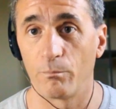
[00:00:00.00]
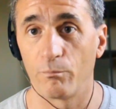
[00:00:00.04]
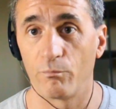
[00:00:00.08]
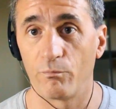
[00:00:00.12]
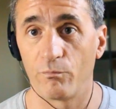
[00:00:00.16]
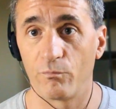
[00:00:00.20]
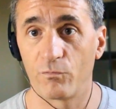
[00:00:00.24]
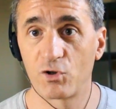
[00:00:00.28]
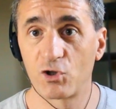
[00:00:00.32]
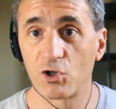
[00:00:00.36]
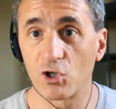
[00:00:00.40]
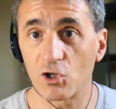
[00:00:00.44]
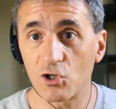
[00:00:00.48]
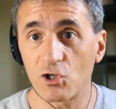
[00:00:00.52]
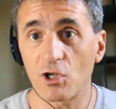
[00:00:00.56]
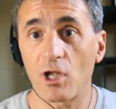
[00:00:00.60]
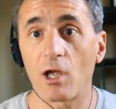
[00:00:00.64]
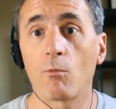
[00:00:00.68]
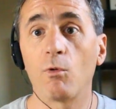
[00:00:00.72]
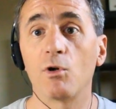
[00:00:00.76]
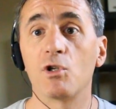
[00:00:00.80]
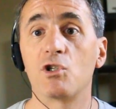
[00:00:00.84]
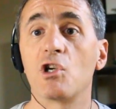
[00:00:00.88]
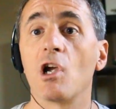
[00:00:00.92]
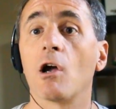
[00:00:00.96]
Just like
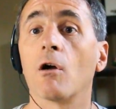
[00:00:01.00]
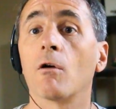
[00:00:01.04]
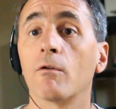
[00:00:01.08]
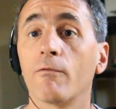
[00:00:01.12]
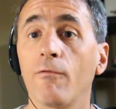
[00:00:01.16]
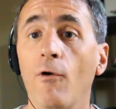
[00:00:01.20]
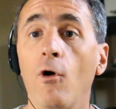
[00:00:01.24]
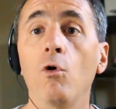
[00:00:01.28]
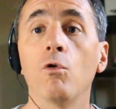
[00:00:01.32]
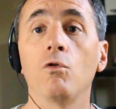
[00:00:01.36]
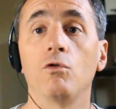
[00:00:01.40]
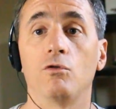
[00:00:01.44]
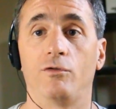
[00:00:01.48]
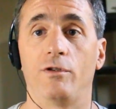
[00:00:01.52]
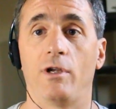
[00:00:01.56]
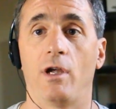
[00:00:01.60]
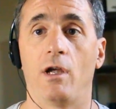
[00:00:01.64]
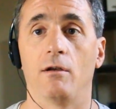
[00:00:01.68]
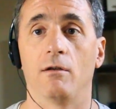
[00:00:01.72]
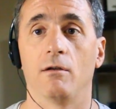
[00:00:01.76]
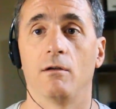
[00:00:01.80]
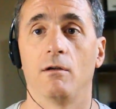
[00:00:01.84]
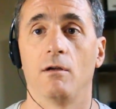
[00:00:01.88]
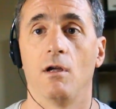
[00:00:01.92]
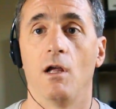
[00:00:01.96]
what Jared Fogle did.
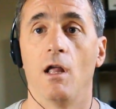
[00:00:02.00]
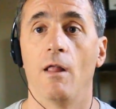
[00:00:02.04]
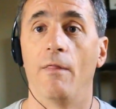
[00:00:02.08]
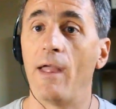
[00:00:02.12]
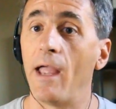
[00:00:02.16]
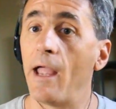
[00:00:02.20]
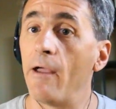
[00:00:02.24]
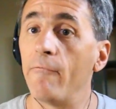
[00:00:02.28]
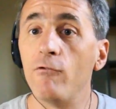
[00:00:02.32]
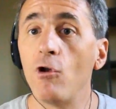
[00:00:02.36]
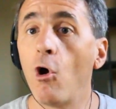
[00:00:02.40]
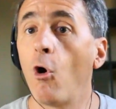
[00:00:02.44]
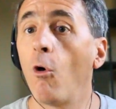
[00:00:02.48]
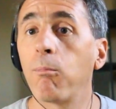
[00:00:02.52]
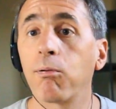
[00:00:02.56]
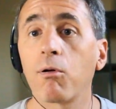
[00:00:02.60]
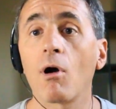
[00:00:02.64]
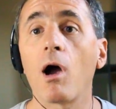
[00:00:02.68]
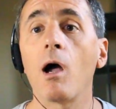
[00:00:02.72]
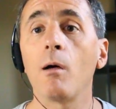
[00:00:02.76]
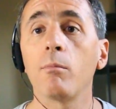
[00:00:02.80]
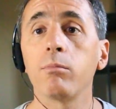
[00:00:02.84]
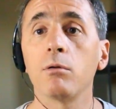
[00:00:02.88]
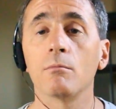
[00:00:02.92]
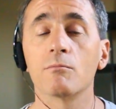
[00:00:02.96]
They have no
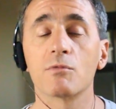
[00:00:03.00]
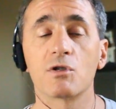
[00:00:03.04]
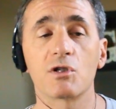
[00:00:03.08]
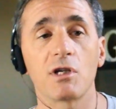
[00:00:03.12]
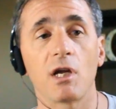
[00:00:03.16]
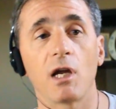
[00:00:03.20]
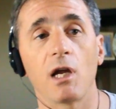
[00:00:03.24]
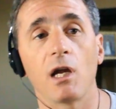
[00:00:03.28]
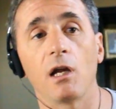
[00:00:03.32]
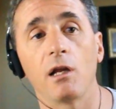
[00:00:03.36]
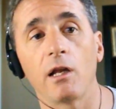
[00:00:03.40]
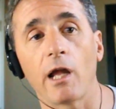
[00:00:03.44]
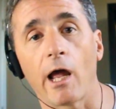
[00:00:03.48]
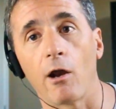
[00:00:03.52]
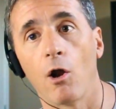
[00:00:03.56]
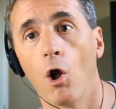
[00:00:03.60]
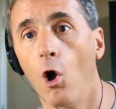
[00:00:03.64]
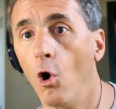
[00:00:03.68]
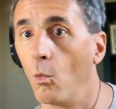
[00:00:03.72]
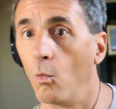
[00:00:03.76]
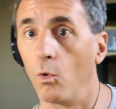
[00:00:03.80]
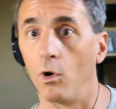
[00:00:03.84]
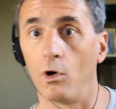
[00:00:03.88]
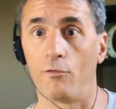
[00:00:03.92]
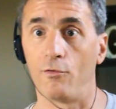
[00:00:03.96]
problem saying that,
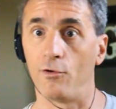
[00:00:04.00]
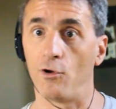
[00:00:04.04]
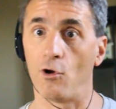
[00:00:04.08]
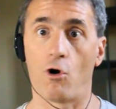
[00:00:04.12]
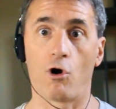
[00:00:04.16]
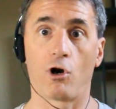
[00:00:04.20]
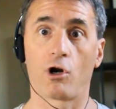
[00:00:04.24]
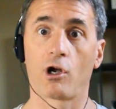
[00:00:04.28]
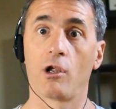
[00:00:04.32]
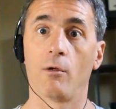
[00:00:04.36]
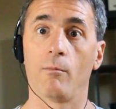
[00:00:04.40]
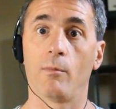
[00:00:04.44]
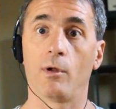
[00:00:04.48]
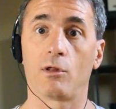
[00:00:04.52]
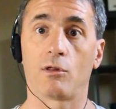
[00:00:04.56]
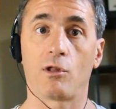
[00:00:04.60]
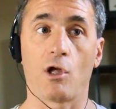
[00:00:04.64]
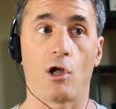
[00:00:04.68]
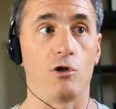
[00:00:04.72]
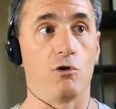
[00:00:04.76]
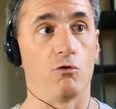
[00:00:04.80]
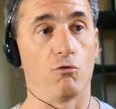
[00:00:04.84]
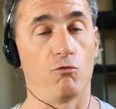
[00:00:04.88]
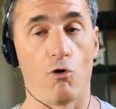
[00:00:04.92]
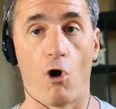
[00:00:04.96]
well, the argument that
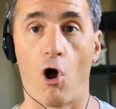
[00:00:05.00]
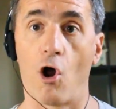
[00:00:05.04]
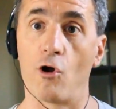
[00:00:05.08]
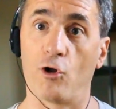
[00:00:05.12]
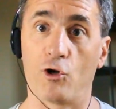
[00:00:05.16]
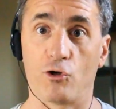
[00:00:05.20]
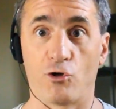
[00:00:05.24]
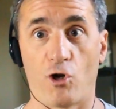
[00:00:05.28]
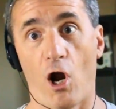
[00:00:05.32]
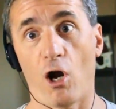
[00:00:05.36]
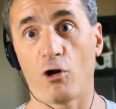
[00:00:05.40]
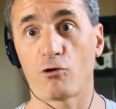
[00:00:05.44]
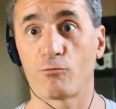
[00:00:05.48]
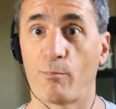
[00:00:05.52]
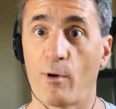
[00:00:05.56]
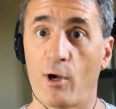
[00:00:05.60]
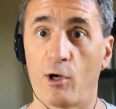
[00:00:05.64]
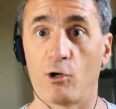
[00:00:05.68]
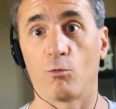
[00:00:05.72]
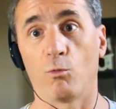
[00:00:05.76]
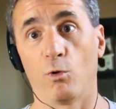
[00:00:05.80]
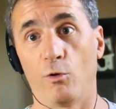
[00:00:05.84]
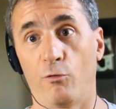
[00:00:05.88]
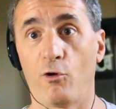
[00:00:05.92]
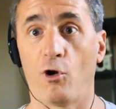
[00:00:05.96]
you're not a taxpayer
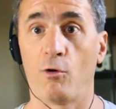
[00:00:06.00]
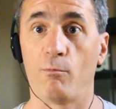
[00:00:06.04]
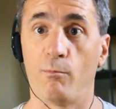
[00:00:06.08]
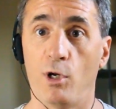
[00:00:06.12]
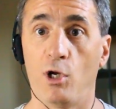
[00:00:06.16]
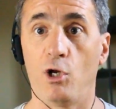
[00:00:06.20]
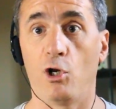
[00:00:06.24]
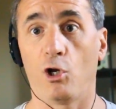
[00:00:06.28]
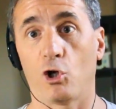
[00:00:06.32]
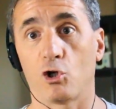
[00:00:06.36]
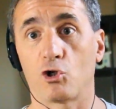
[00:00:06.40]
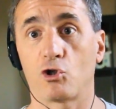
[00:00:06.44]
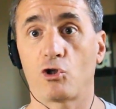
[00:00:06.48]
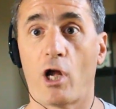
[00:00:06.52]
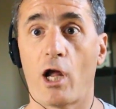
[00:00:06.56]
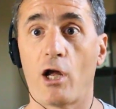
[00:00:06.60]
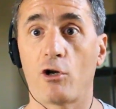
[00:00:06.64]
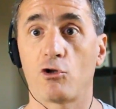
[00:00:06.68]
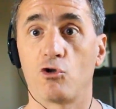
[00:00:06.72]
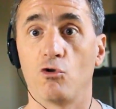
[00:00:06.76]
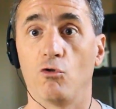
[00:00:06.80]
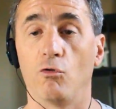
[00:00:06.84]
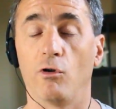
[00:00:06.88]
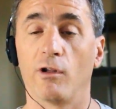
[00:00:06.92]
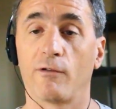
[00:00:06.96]
within meaning a
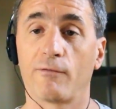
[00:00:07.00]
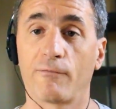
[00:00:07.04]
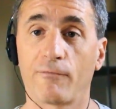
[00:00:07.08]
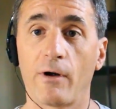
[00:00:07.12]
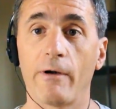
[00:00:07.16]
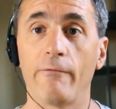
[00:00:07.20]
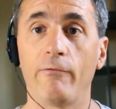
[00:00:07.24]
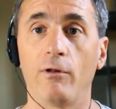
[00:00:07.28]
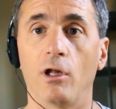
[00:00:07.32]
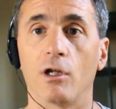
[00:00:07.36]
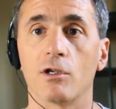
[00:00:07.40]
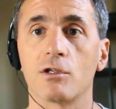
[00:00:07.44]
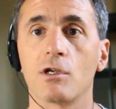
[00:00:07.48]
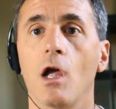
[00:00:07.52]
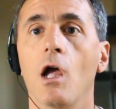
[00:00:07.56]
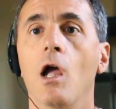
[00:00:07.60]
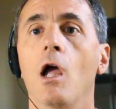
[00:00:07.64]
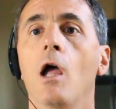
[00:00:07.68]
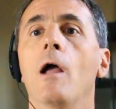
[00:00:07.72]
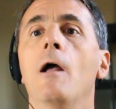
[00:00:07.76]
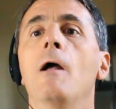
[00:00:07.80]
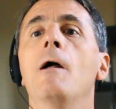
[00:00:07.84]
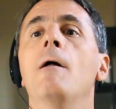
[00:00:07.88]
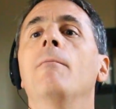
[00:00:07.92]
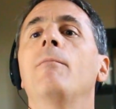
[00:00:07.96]
statute is frivolous.
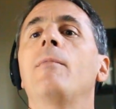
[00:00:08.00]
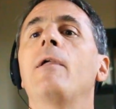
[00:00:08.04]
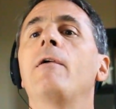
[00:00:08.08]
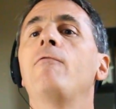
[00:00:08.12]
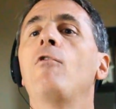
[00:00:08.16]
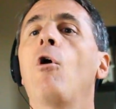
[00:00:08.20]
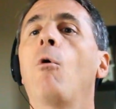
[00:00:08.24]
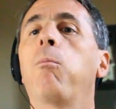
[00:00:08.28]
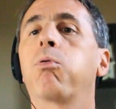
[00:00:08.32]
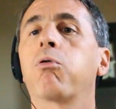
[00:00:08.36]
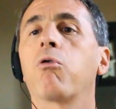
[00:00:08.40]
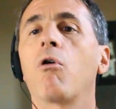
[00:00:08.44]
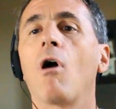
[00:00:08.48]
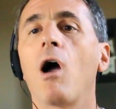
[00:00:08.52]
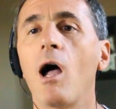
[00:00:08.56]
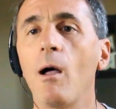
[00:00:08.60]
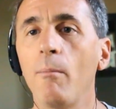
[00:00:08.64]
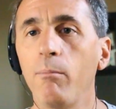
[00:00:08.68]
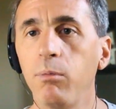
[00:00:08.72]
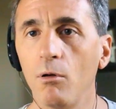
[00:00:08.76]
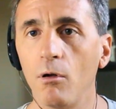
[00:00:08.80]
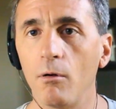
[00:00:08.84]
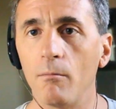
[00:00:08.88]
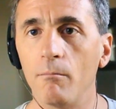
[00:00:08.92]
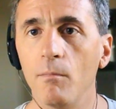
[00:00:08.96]
They have no
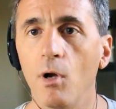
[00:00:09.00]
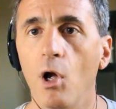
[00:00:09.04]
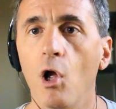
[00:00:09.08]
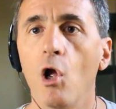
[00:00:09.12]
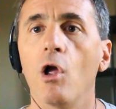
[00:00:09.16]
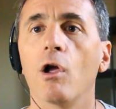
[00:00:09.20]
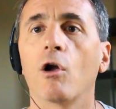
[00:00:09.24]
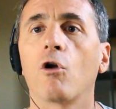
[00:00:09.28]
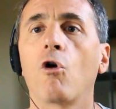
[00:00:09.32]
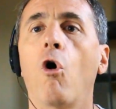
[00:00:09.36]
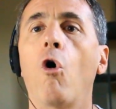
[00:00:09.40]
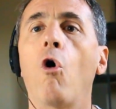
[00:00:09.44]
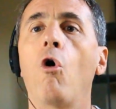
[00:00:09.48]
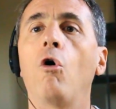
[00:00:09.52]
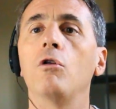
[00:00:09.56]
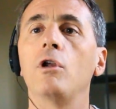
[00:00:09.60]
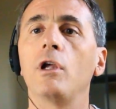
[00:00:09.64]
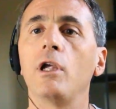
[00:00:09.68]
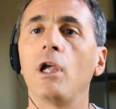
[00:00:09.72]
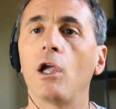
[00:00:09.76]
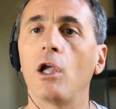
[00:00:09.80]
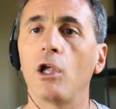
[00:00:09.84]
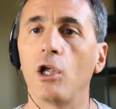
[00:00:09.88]
problem calling